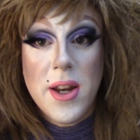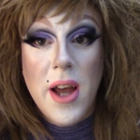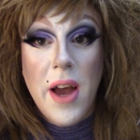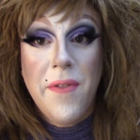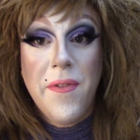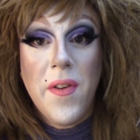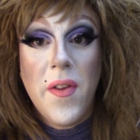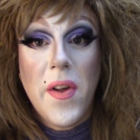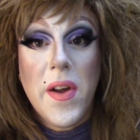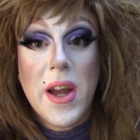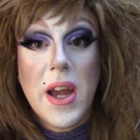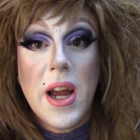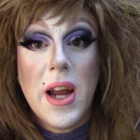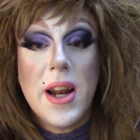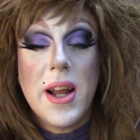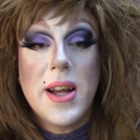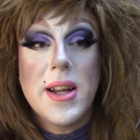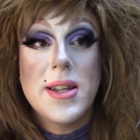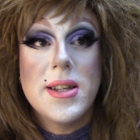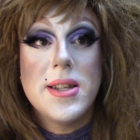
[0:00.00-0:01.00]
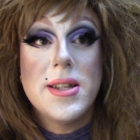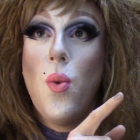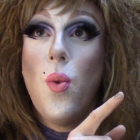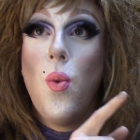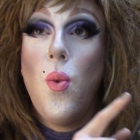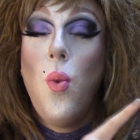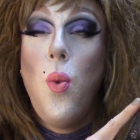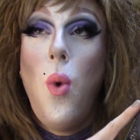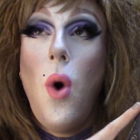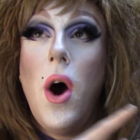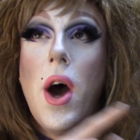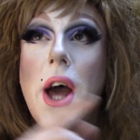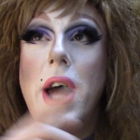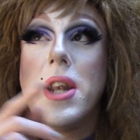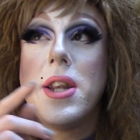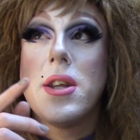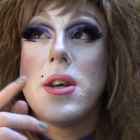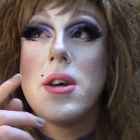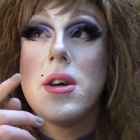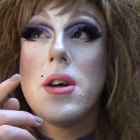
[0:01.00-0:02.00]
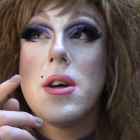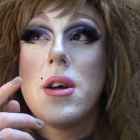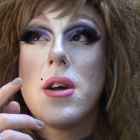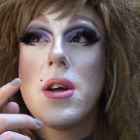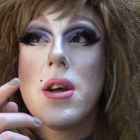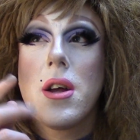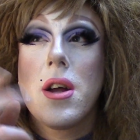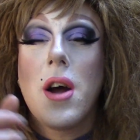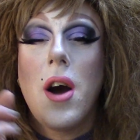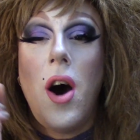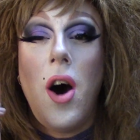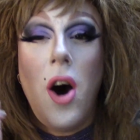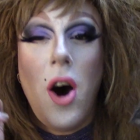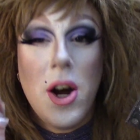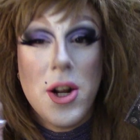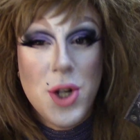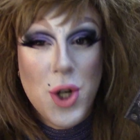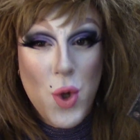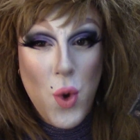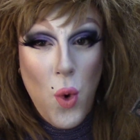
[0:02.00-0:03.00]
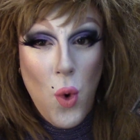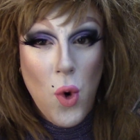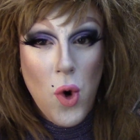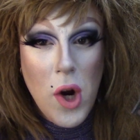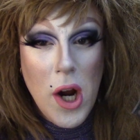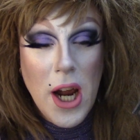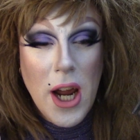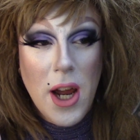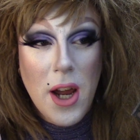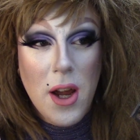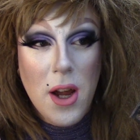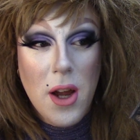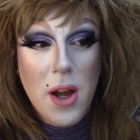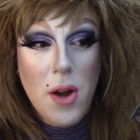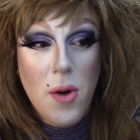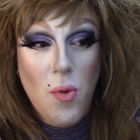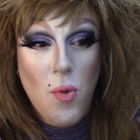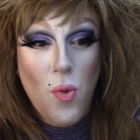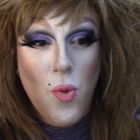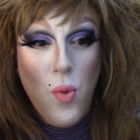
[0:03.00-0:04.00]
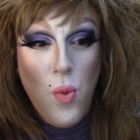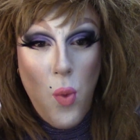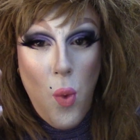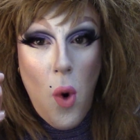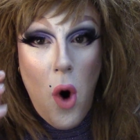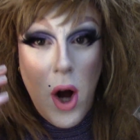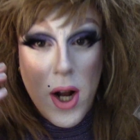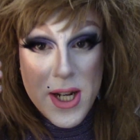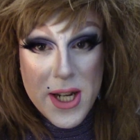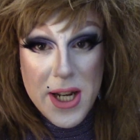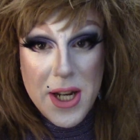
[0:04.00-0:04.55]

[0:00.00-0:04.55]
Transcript: I feel like it is what contouring wanted